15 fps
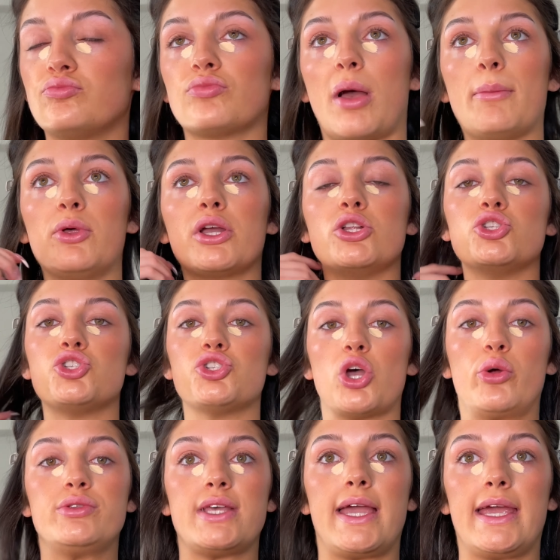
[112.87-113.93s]
I'm looking
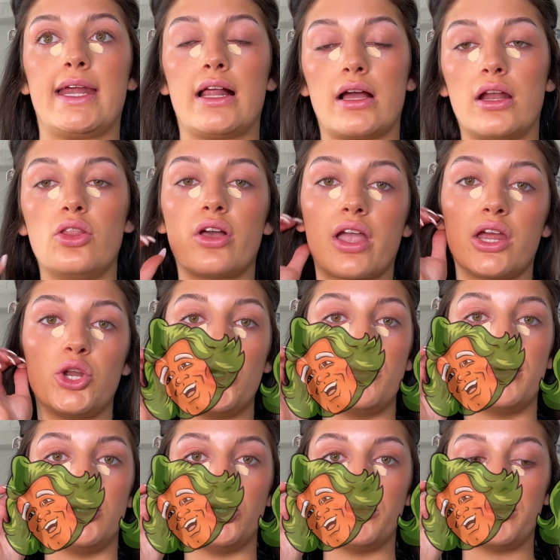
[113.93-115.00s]
so tan, I kind of look like an
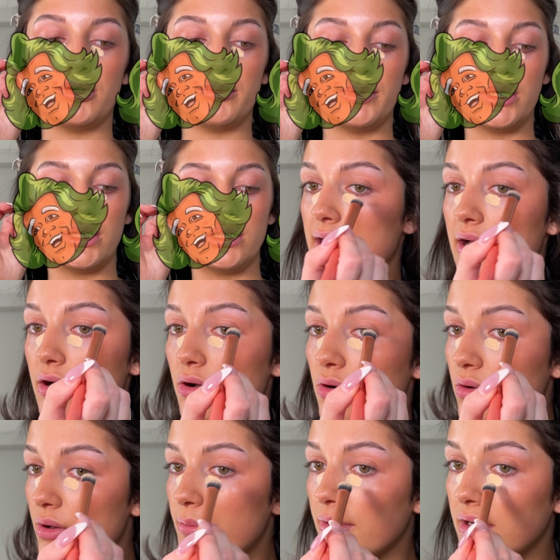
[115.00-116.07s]
Oompa Loompa, but
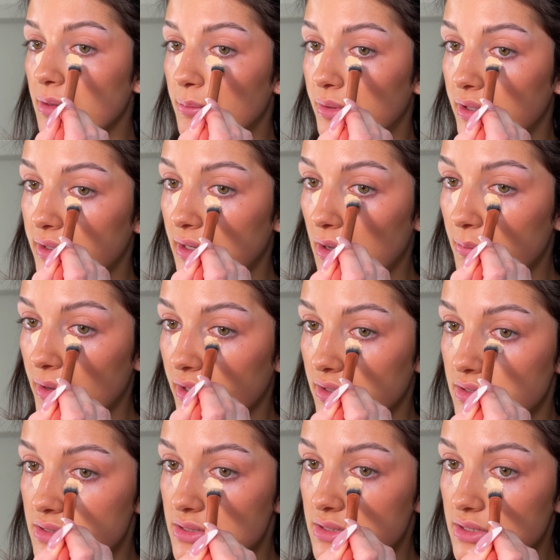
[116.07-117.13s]
now I'm gonna blend out my
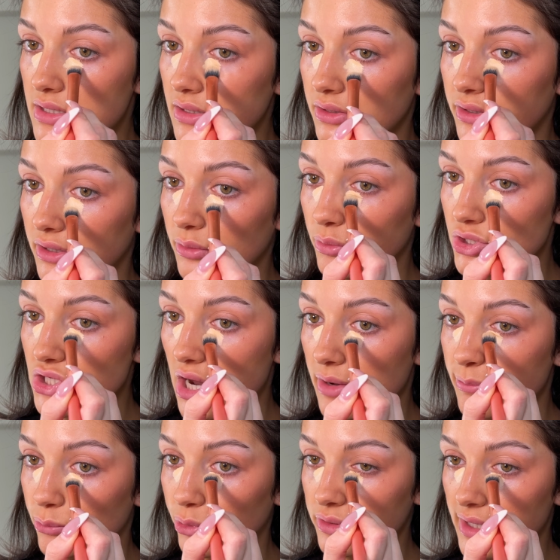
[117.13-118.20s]
concealer, which
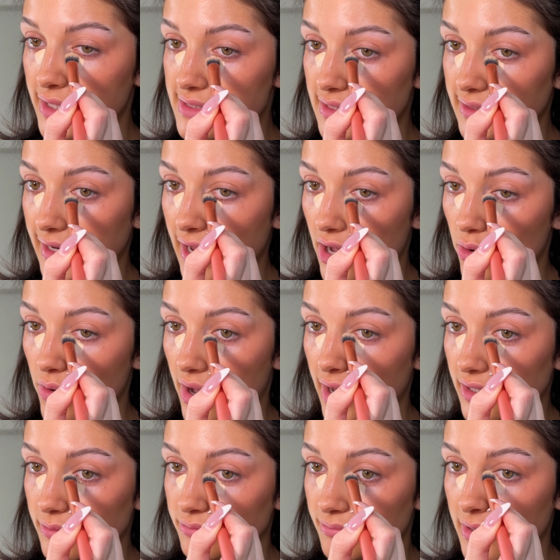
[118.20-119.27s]
I'm realizing now
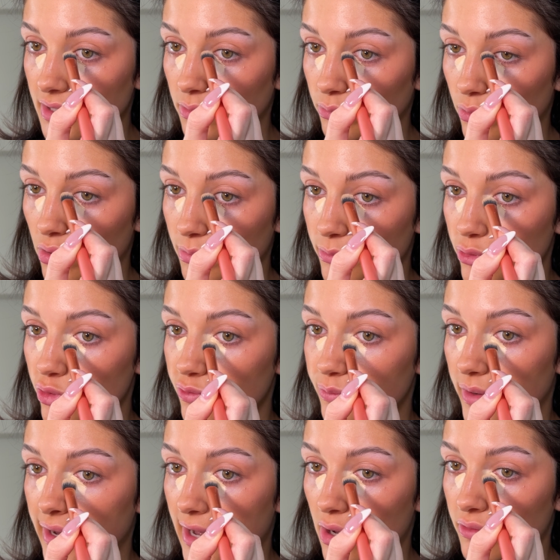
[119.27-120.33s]
I've made a wrong move
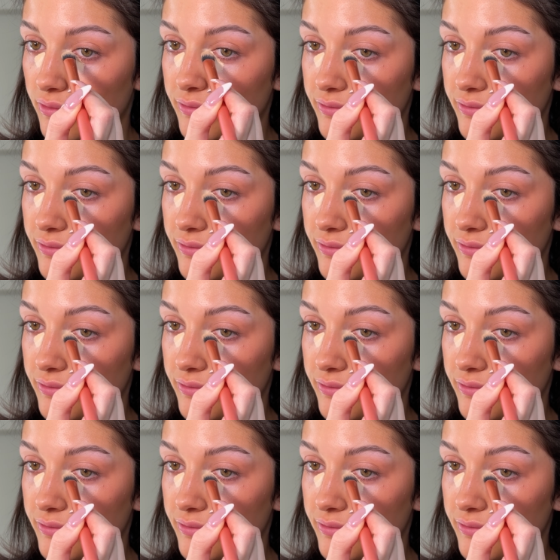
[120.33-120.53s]
by how